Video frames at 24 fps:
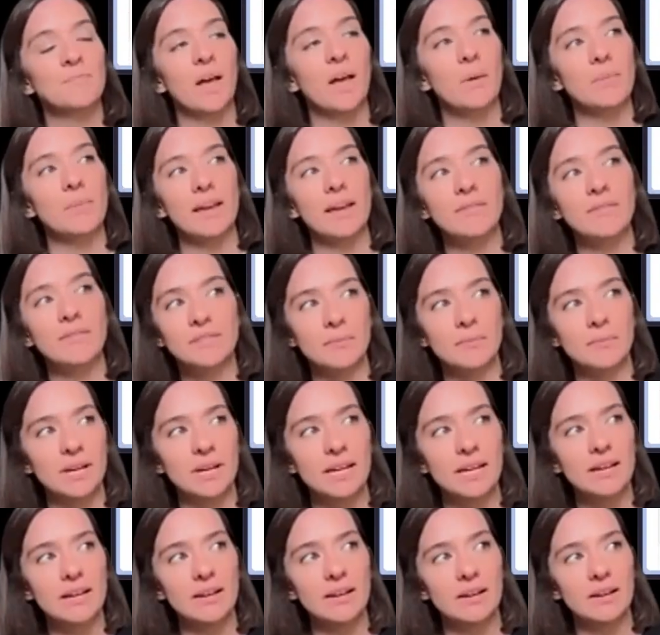if
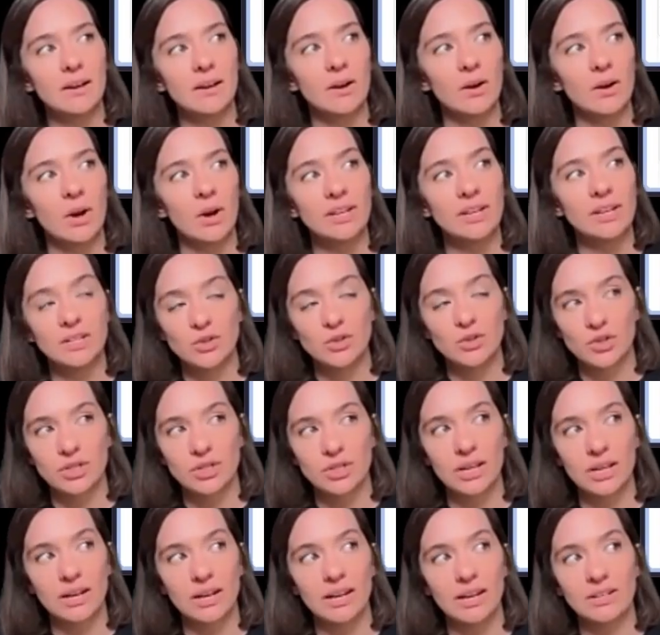somebody is
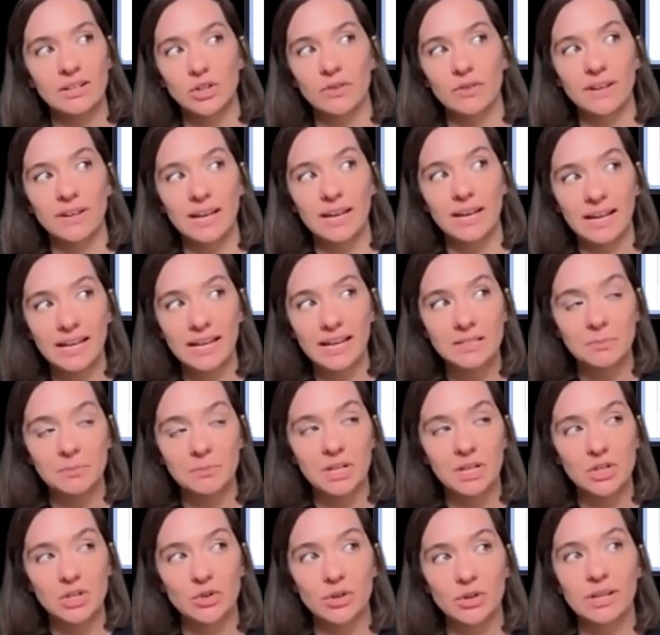interested in serving in kids
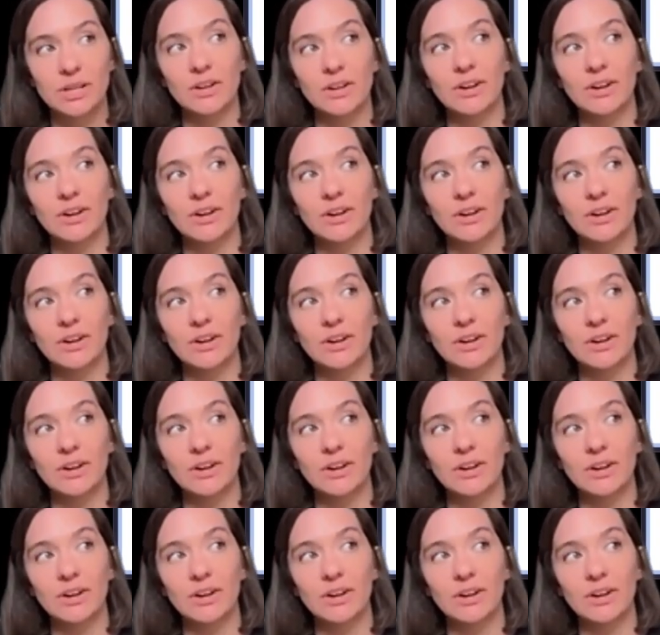ministry,